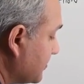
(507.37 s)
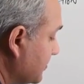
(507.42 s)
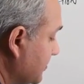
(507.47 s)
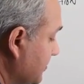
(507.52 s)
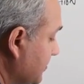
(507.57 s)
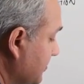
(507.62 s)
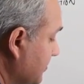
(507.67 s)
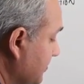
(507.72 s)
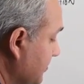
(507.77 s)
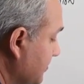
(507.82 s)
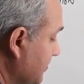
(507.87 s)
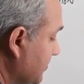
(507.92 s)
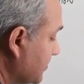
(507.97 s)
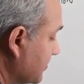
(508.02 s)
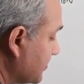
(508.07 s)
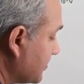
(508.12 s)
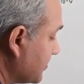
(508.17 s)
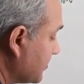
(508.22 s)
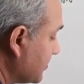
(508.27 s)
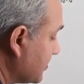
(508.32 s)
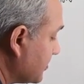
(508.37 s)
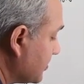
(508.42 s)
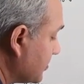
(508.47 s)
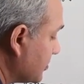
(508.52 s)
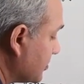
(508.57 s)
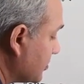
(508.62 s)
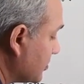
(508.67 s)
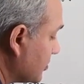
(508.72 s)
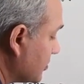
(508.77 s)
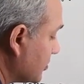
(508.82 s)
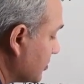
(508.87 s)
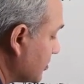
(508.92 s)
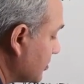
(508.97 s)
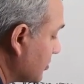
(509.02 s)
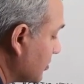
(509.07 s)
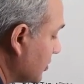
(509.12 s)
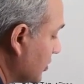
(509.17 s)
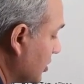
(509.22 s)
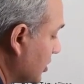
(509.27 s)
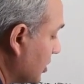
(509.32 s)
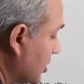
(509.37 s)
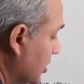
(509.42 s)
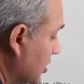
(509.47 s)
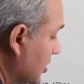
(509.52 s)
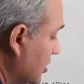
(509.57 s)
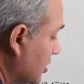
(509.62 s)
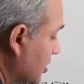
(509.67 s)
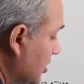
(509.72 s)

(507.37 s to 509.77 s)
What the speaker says: [no speech]